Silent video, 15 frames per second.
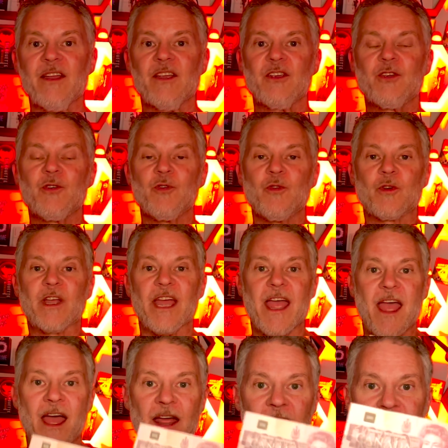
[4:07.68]
you
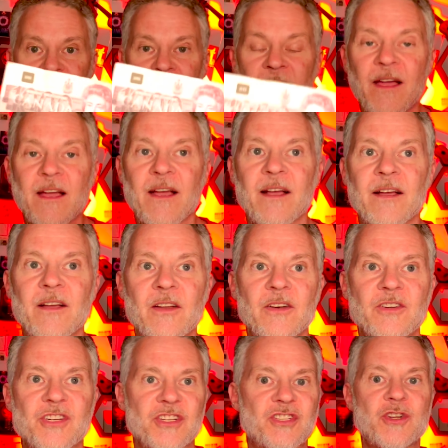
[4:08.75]
can
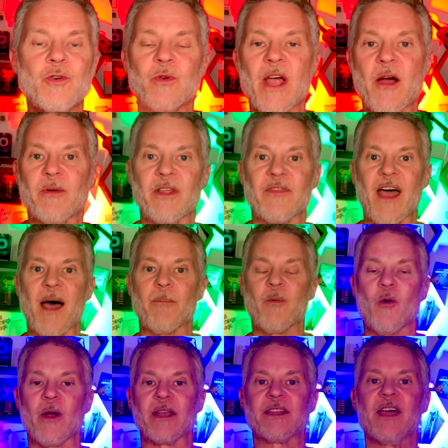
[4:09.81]
just tune out at that
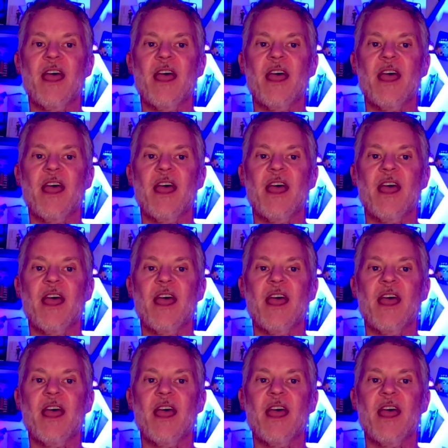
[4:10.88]
point.